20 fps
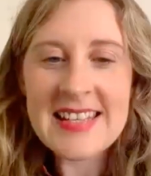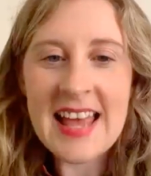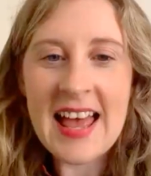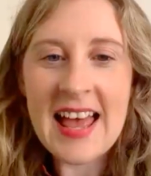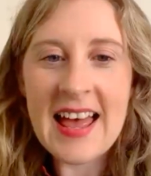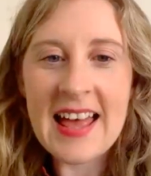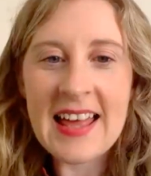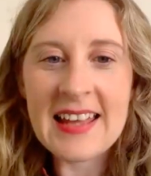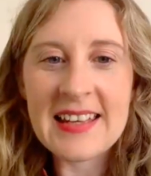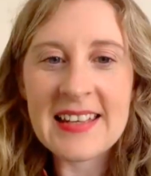
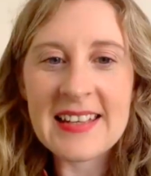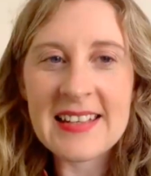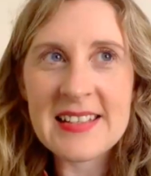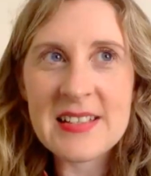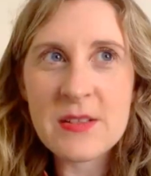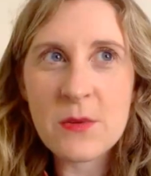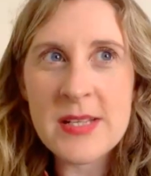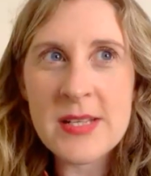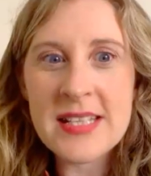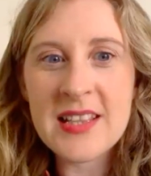And
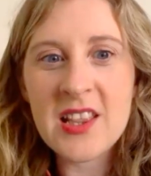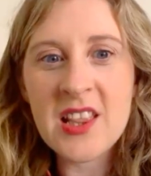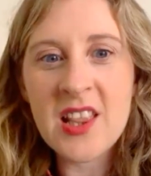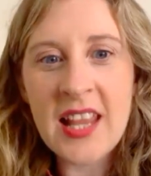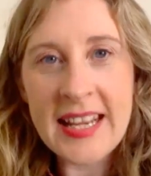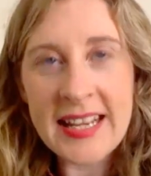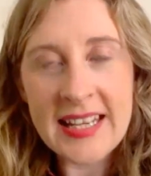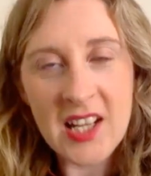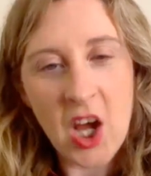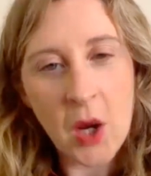was
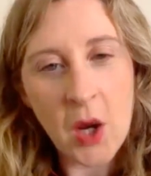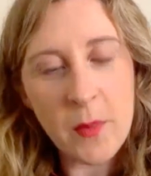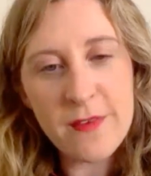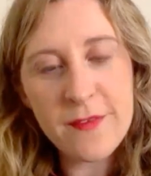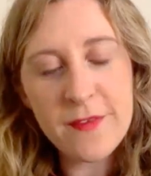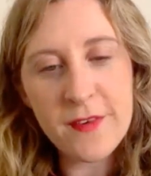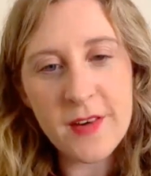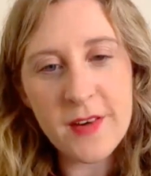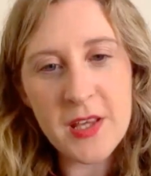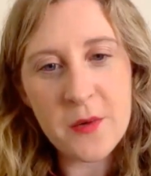it long
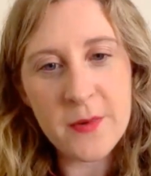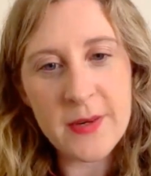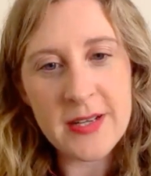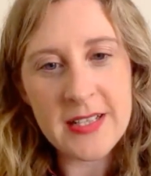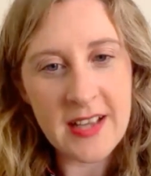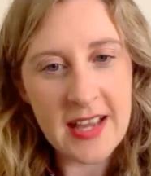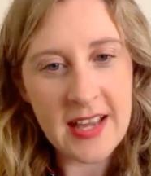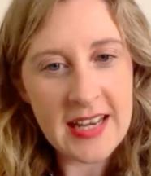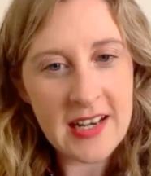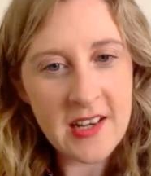before you were
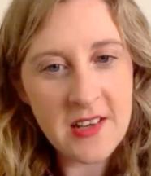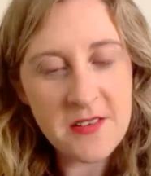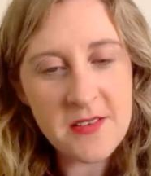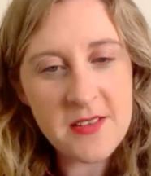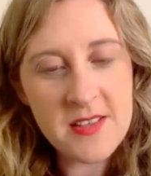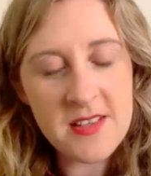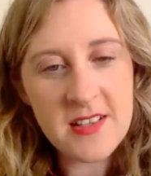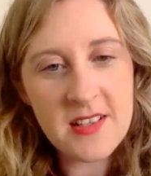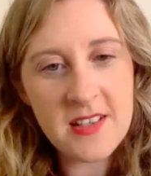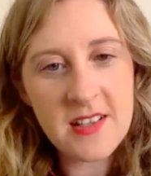
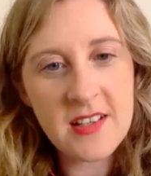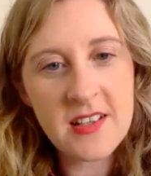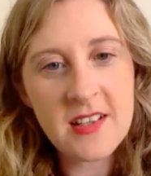diagnosed?